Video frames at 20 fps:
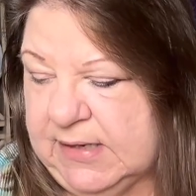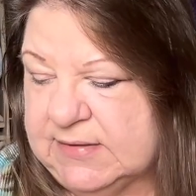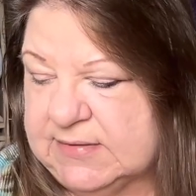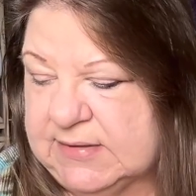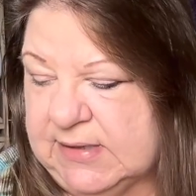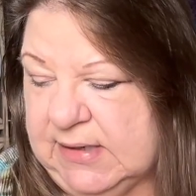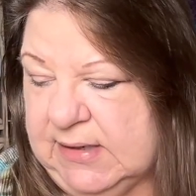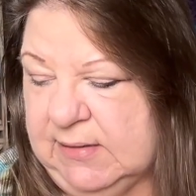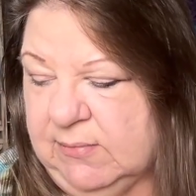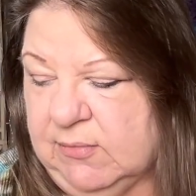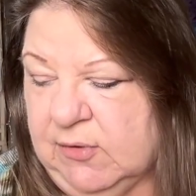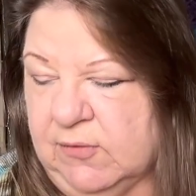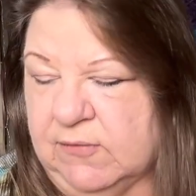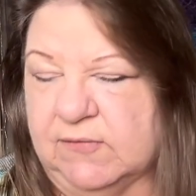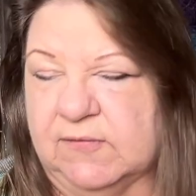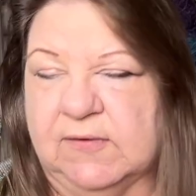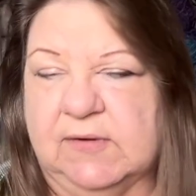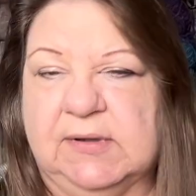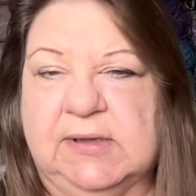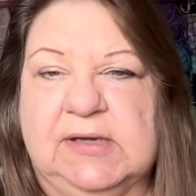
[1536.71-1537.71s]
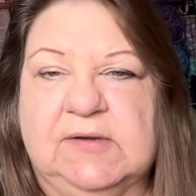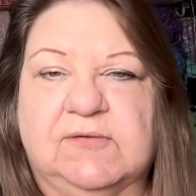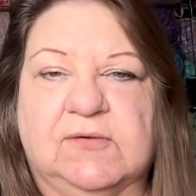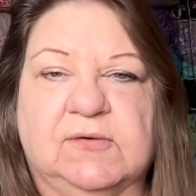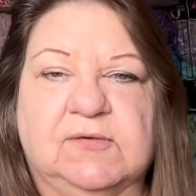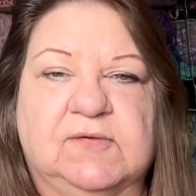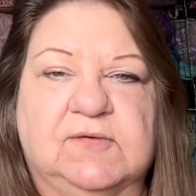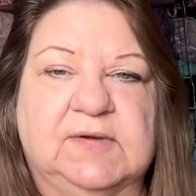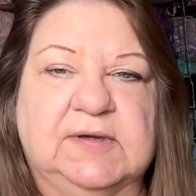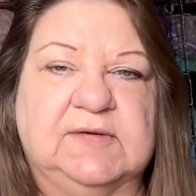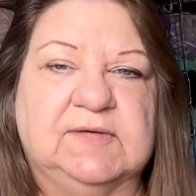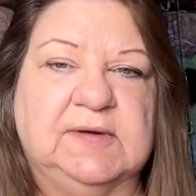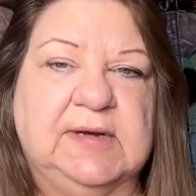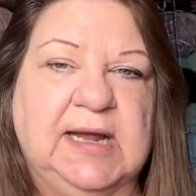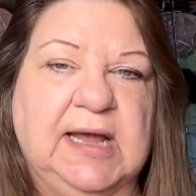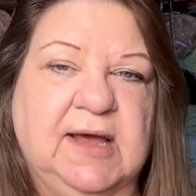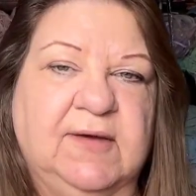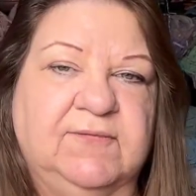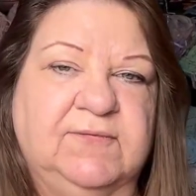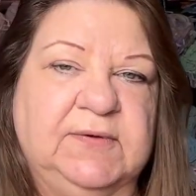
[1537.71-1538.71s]
say most of these are
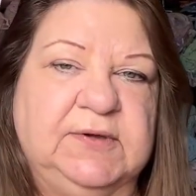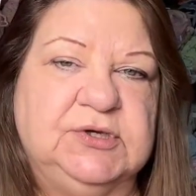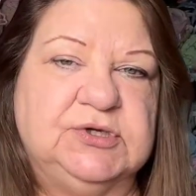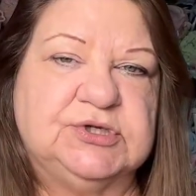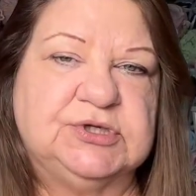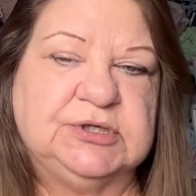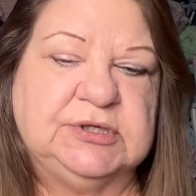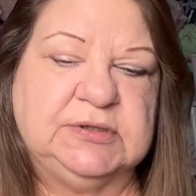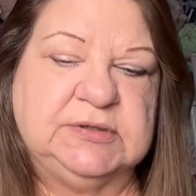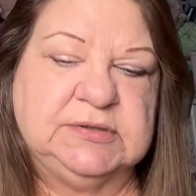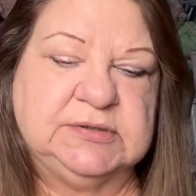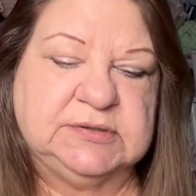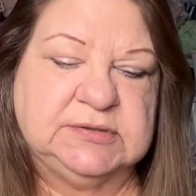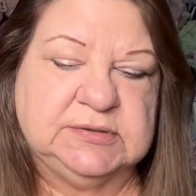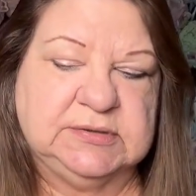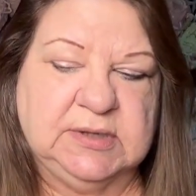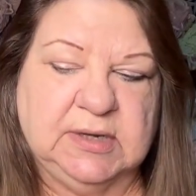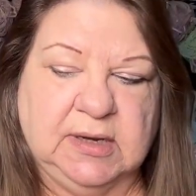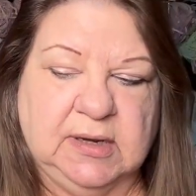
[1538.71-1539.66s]
6.5 inches,